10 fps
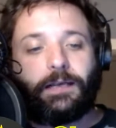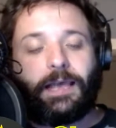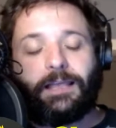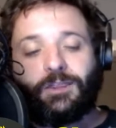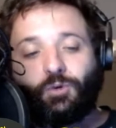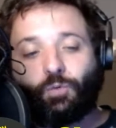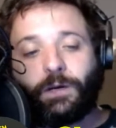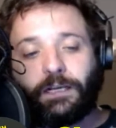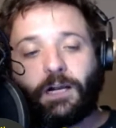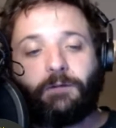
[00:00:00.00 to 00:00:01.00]
and
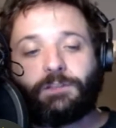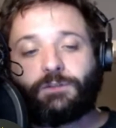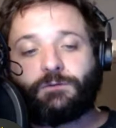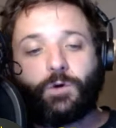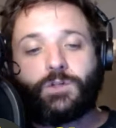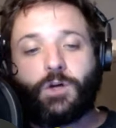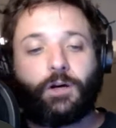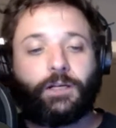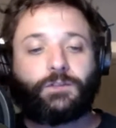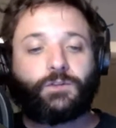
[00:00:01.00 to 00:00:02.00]
3 of his 4
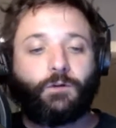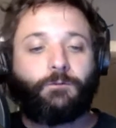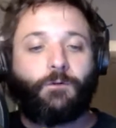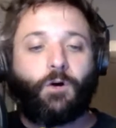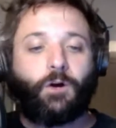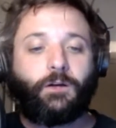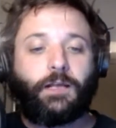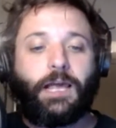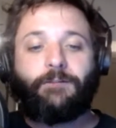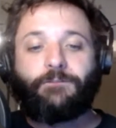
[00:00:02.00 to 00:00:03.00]
targets so far
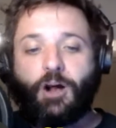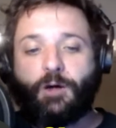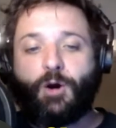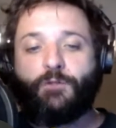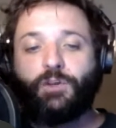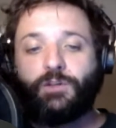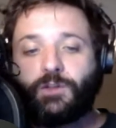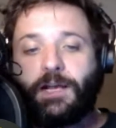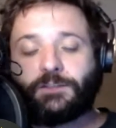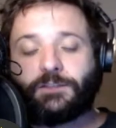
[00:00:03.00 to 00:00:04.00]
have come over those
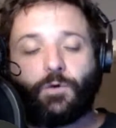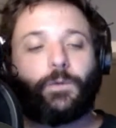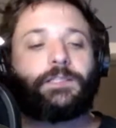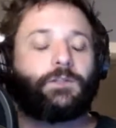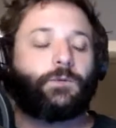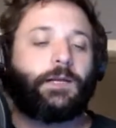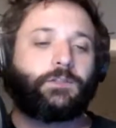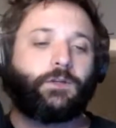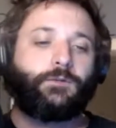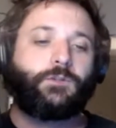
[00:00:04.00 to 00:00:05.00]
last 4 weeks in the red
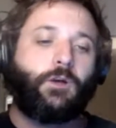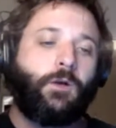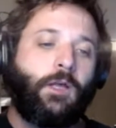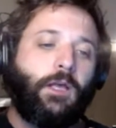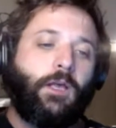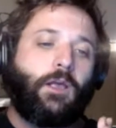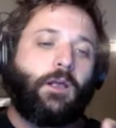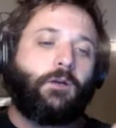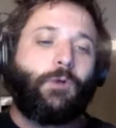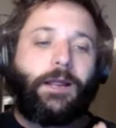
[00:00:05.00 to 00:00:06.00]
zone. So
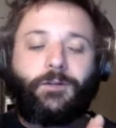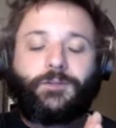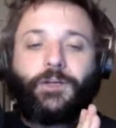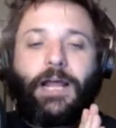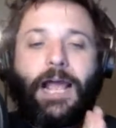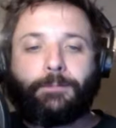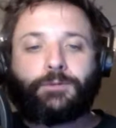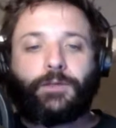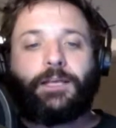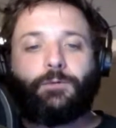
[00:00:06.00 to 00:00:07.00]
Reynolds could
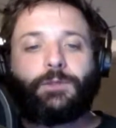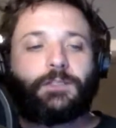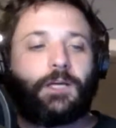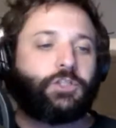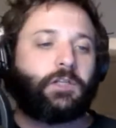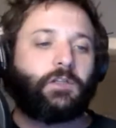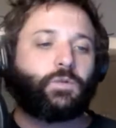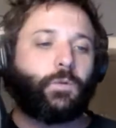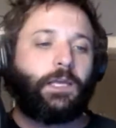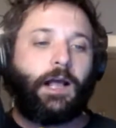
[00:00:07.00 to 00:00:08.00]
absolutely end with a touchdown this
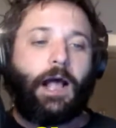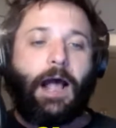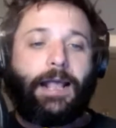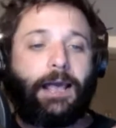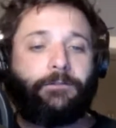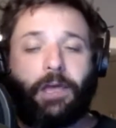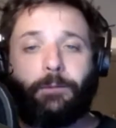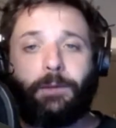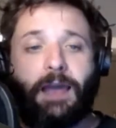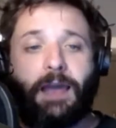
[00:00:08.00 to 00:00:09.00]
week. I have him
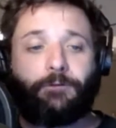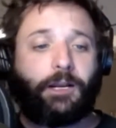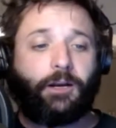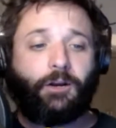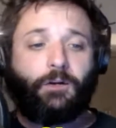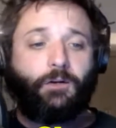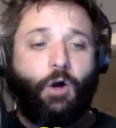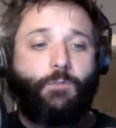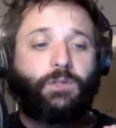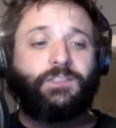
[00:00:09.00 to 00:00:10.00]
and Everett
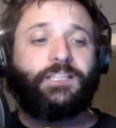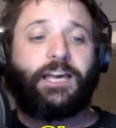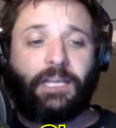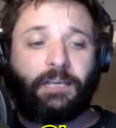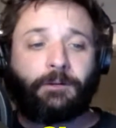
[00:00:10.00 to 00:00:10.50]
almost dead even.